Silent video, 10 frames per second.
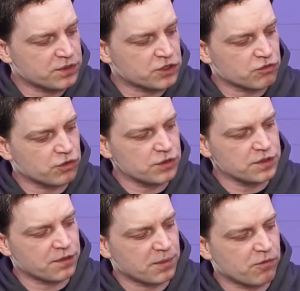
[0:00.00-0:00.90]
the
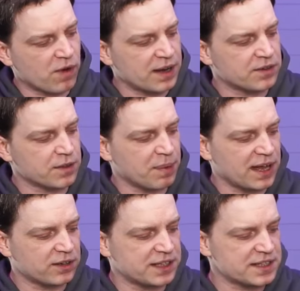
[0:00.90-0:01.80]
screws from around the
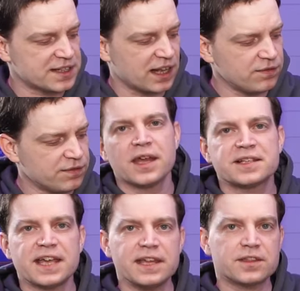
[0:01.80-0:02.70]
panel itself,
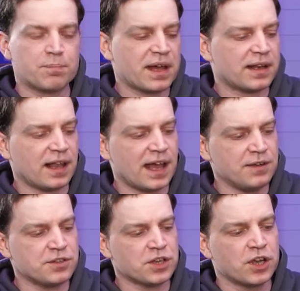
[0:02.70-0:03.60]
take the panel
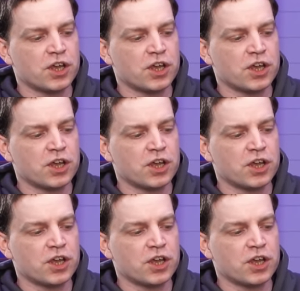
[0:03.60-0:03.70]
out,